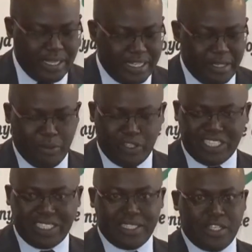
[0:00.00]
the
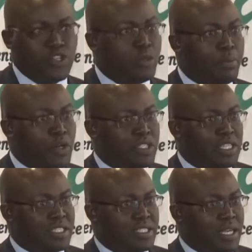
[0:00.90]
democratization
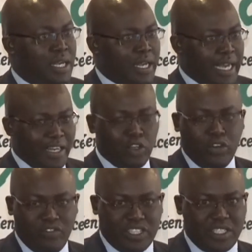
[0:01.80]
process and
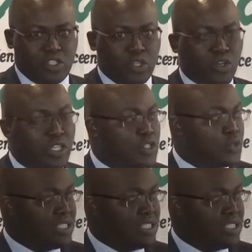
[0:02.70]
conversation on issues